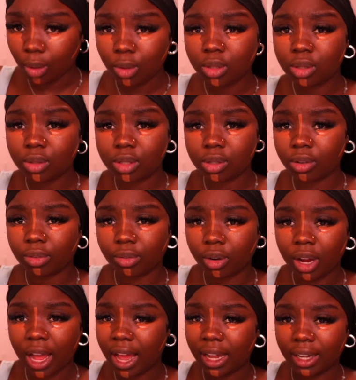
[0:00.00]
go to the
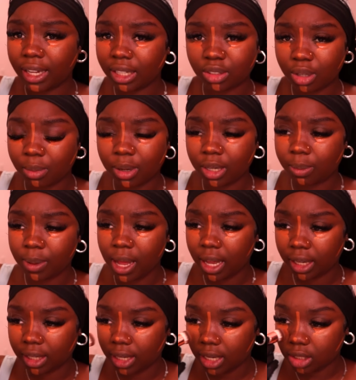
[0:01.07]
Sephora and get your money
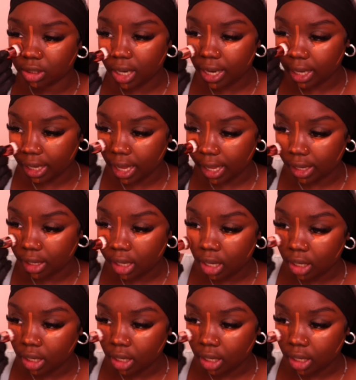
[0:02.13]
back and try again.